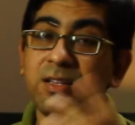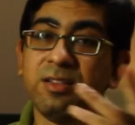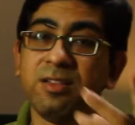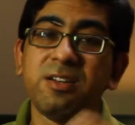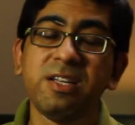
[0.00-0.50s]

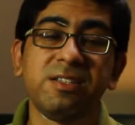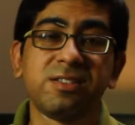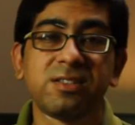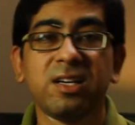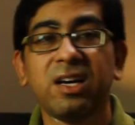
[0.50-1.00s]
There
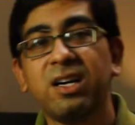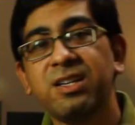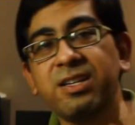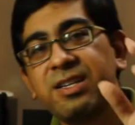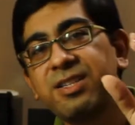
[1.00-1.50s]
is a
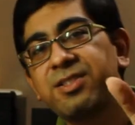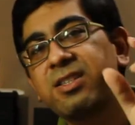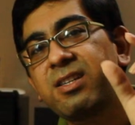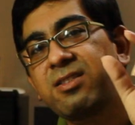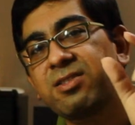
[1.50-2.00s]

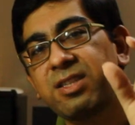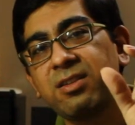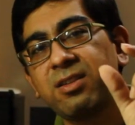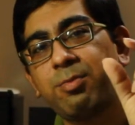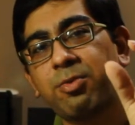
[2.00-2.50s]
digital
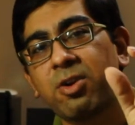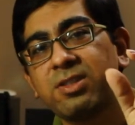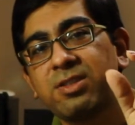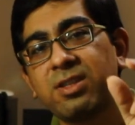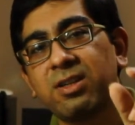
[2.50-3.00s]
signal
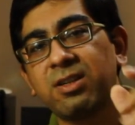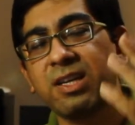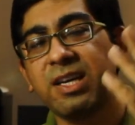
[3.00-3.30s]
processor